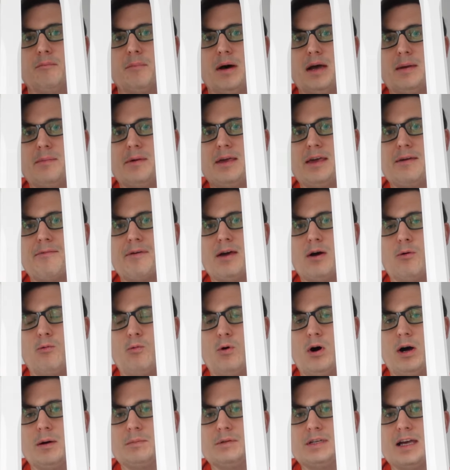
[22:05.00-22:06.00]
maybe give it a
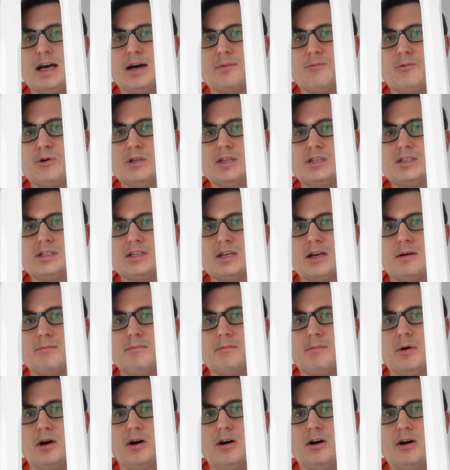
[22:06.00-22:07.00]
wipe down with
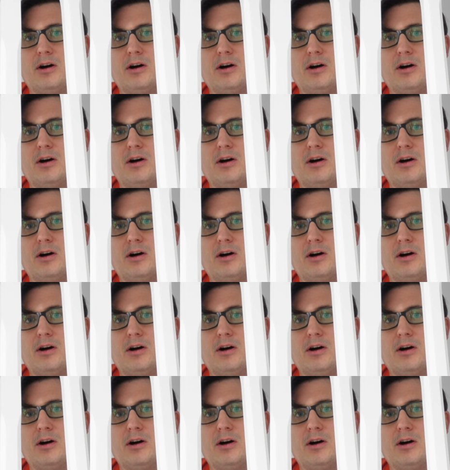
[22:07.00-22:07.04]
some